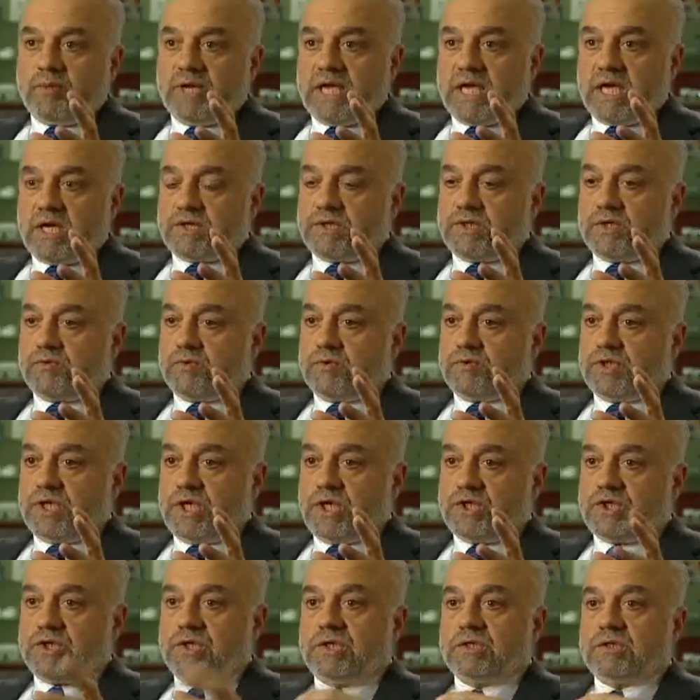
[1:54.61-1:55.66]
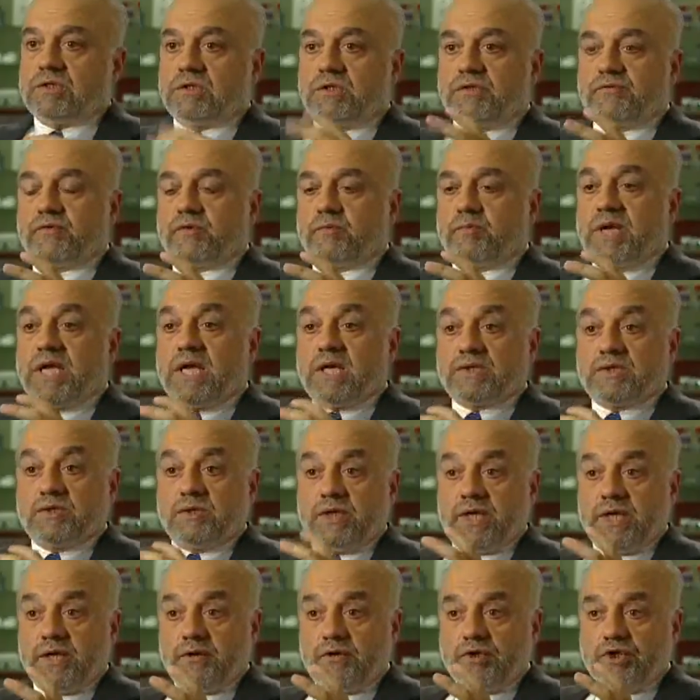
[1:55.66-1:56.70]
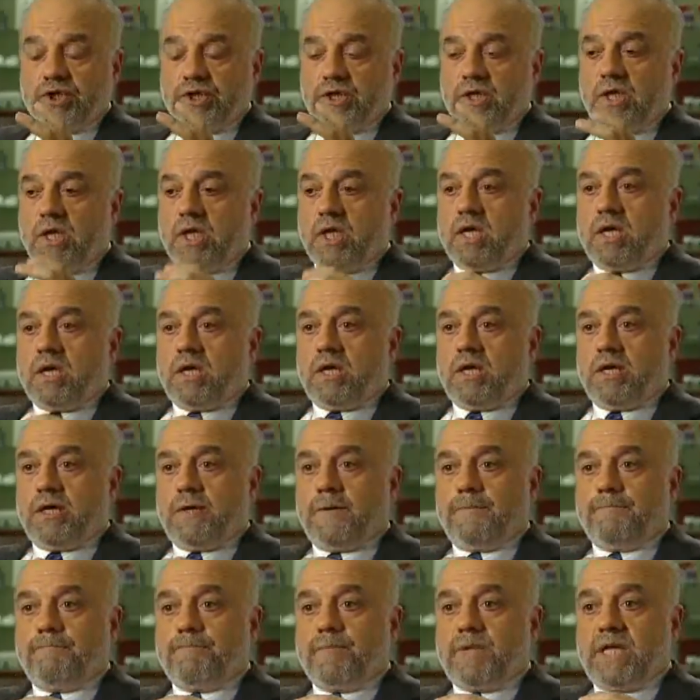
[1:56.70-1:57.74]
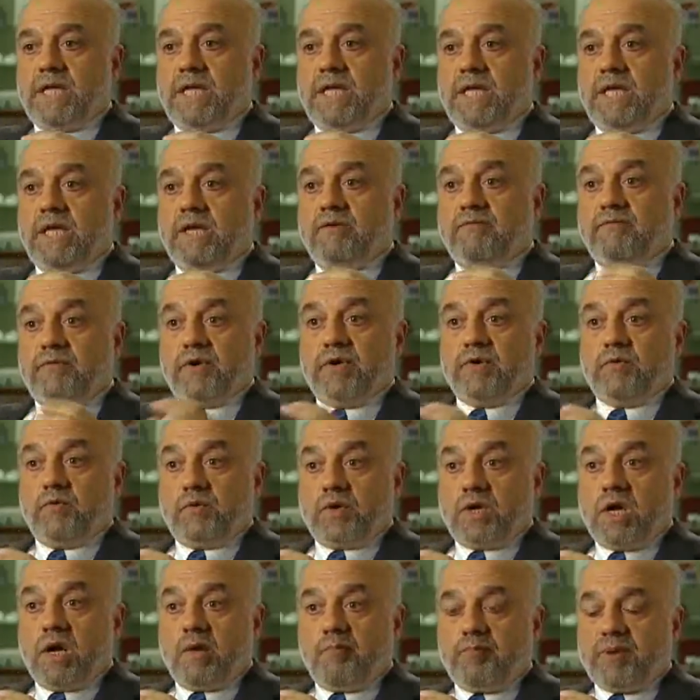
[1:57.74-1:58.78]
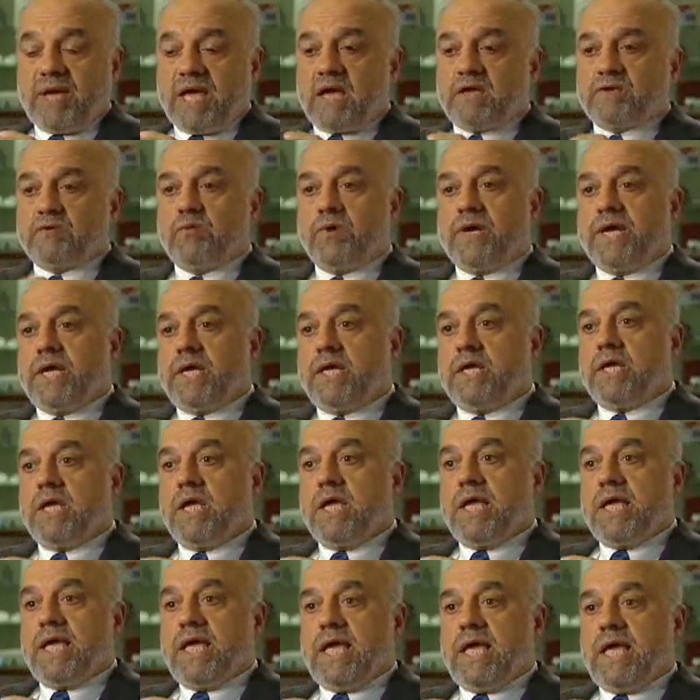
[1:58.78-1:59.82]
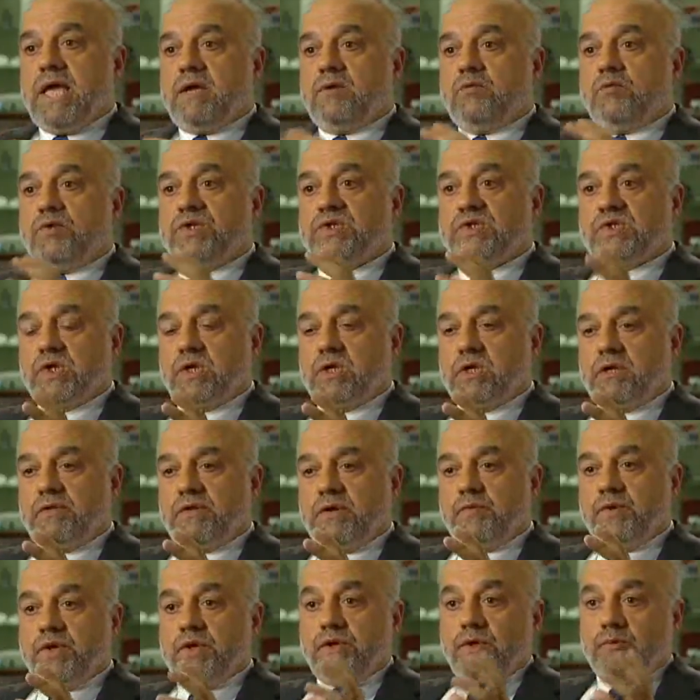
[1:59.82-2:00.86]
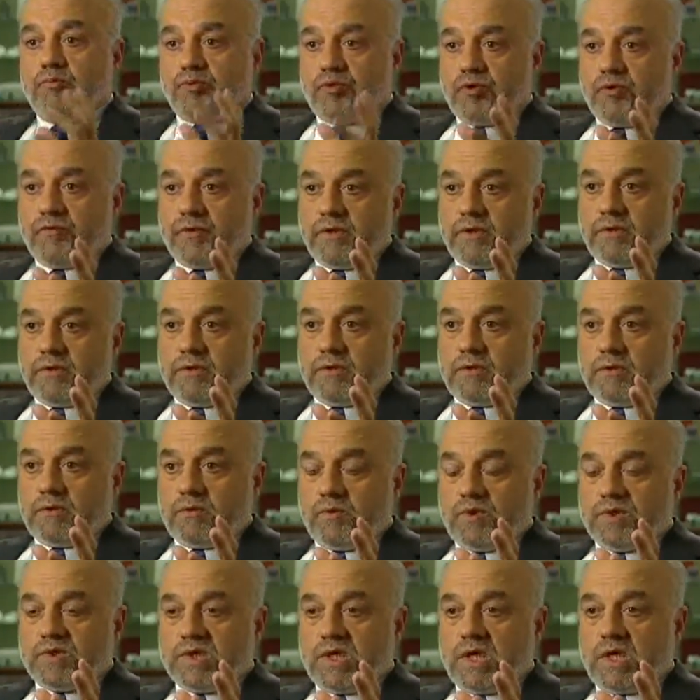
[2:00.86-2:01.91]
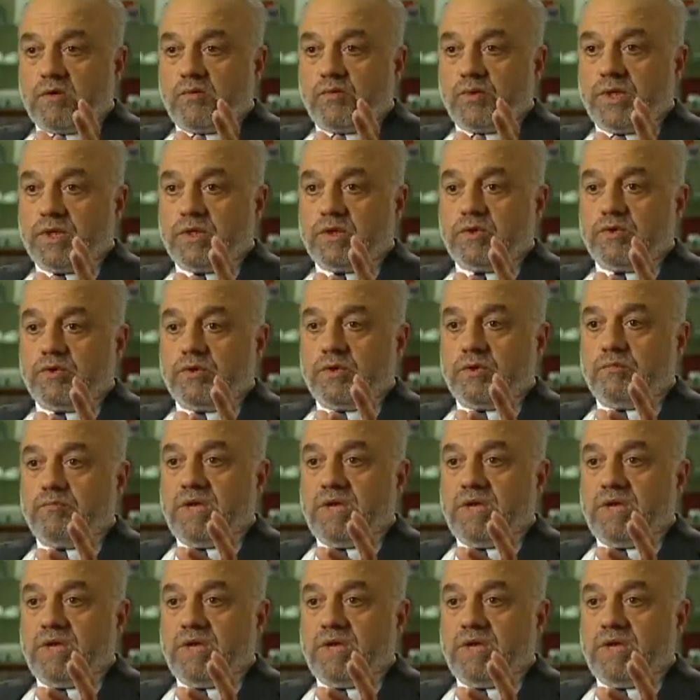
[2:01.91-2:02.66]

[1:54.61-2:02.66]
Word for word: biaxial rotation, it delivered biaxial energy um, in a very compact way, and we saw that we could improve it. We saw we could